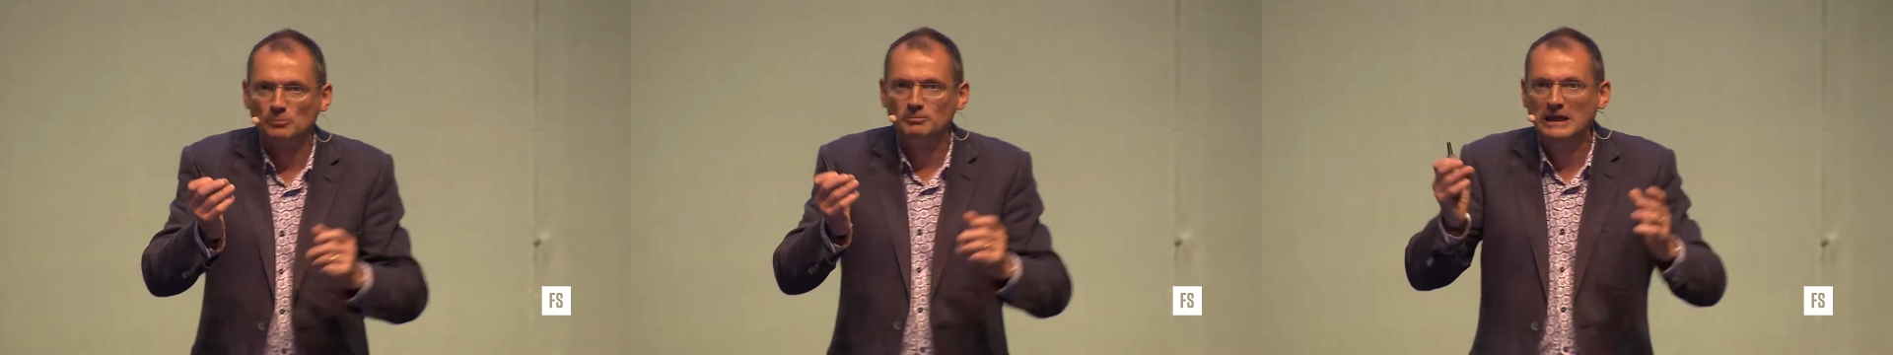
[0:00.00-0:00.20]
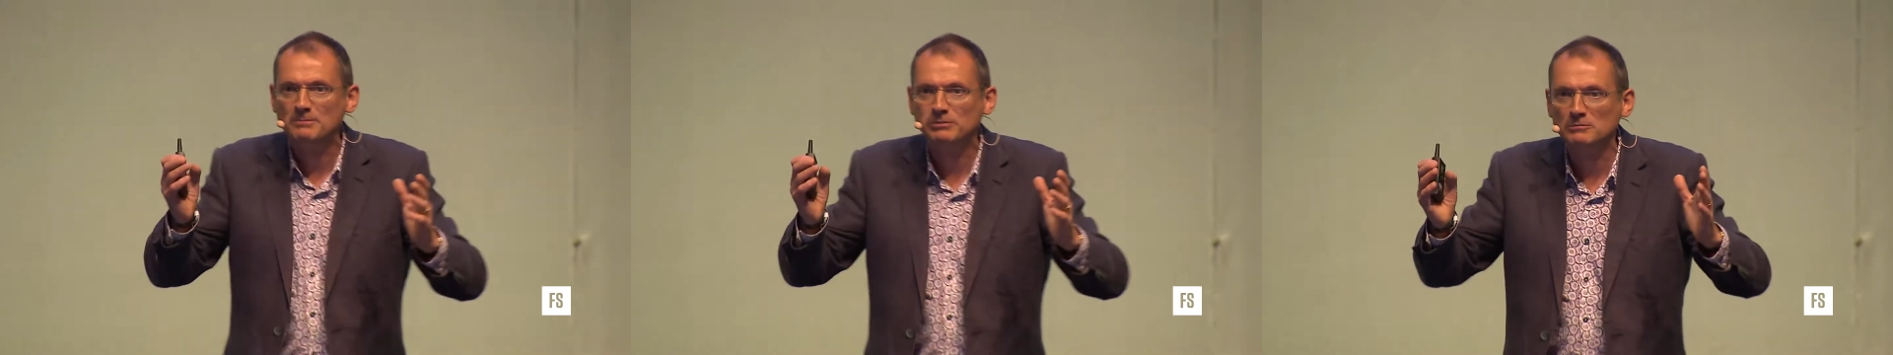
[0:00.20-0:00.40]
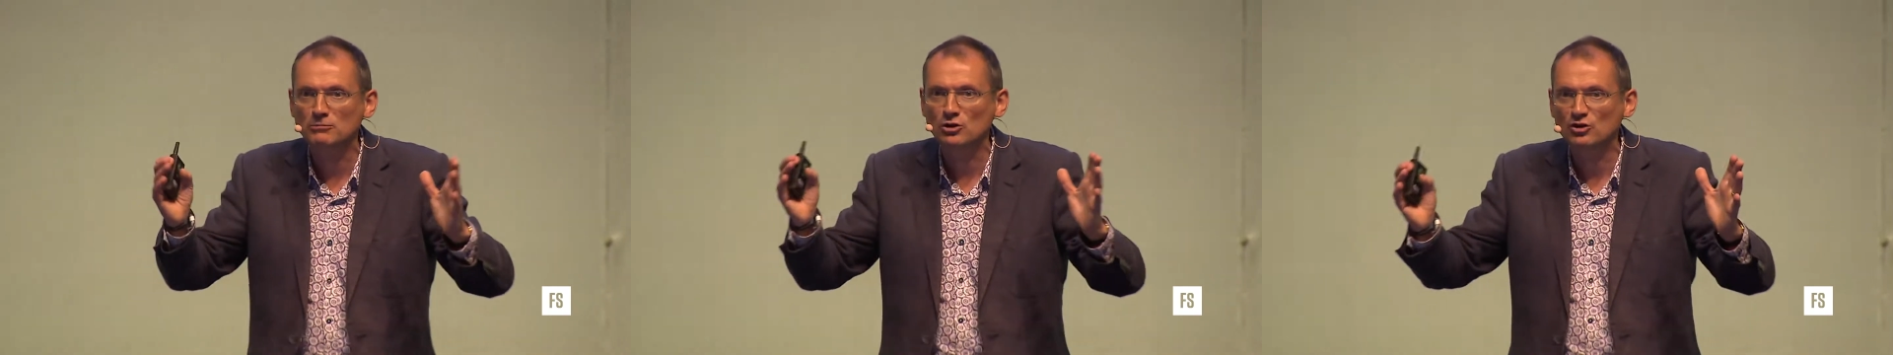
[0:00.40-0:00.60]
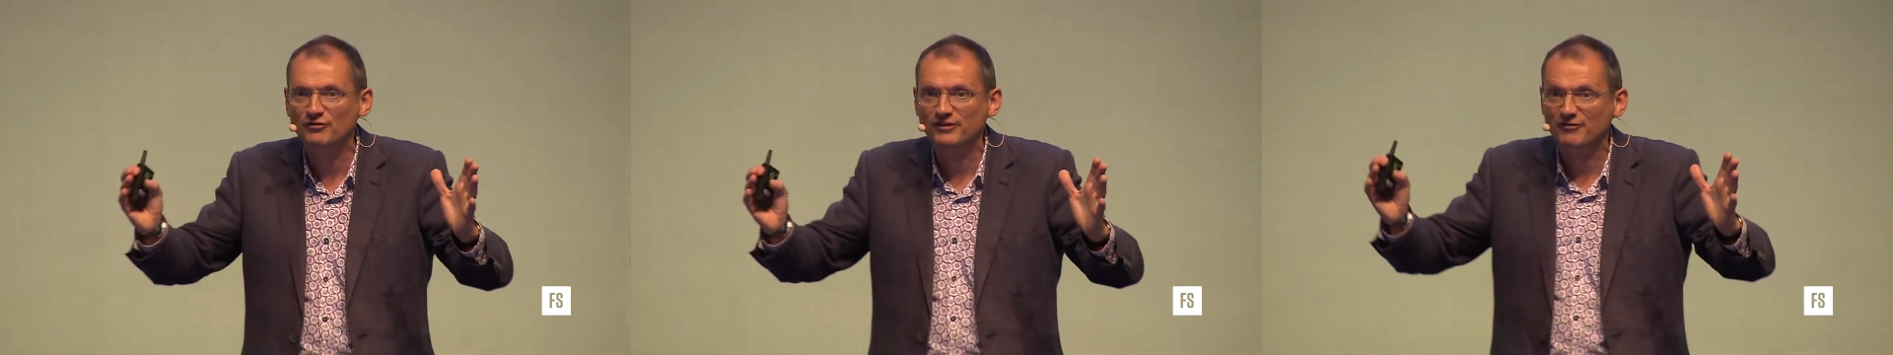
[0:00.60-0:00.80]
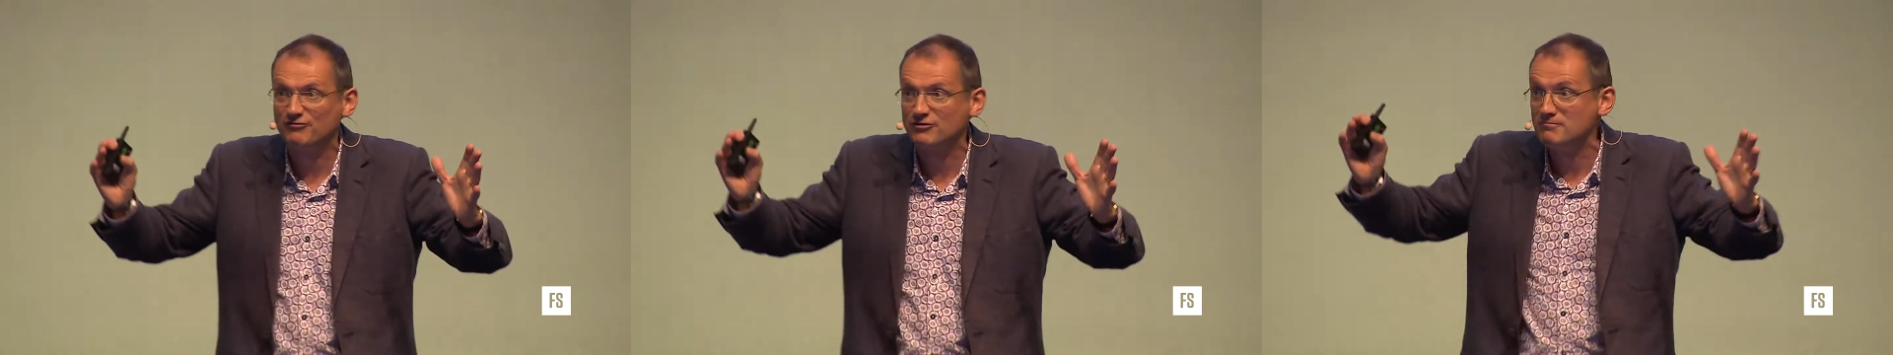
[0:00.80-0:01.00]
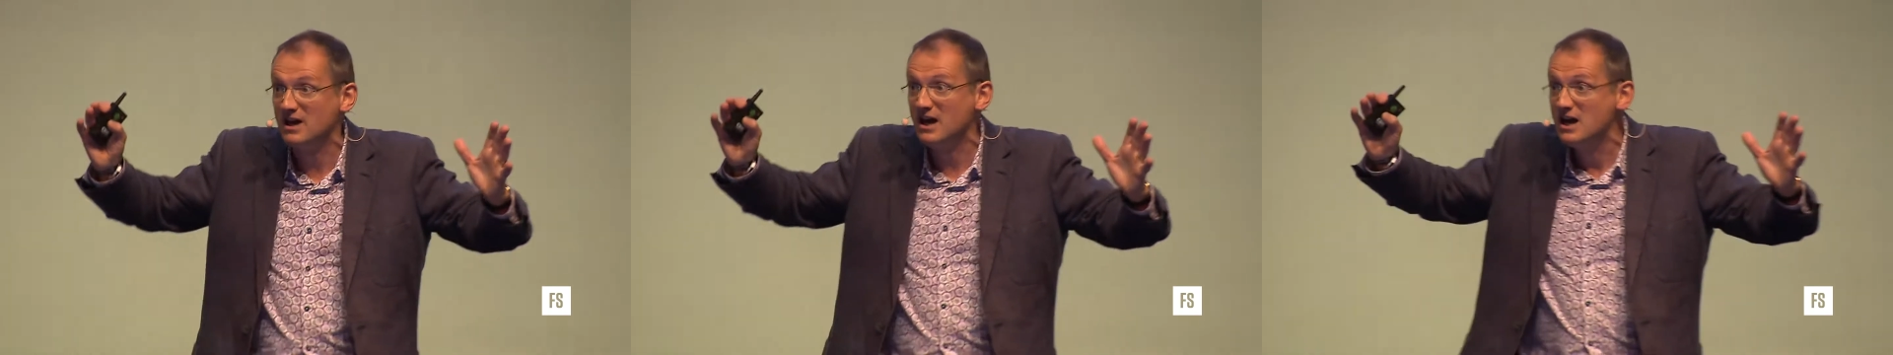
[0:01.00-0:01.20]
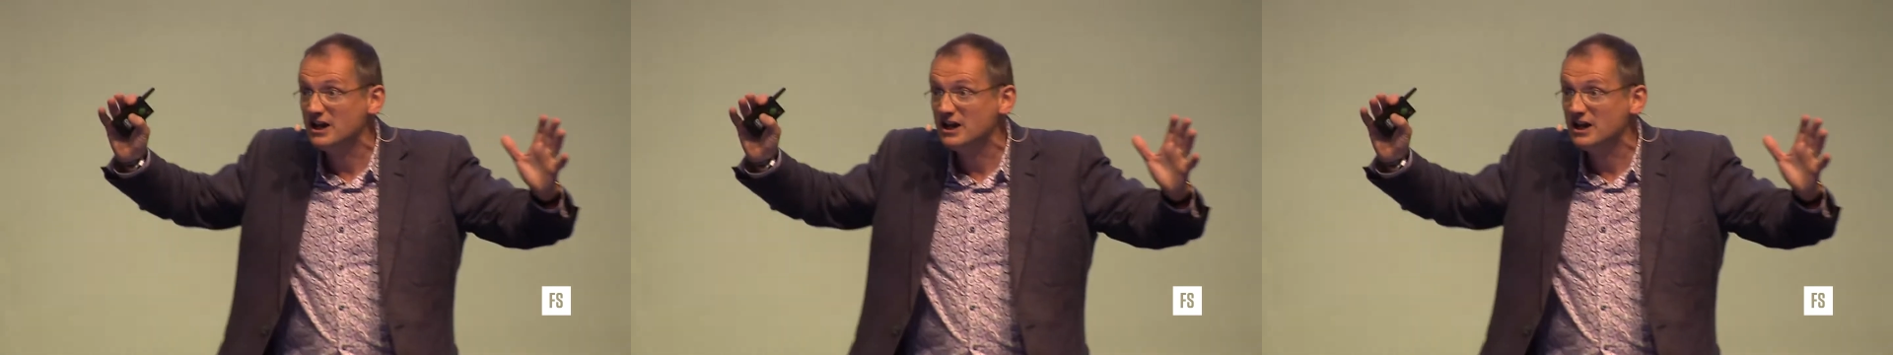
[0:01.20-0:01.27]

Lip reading: people moving from the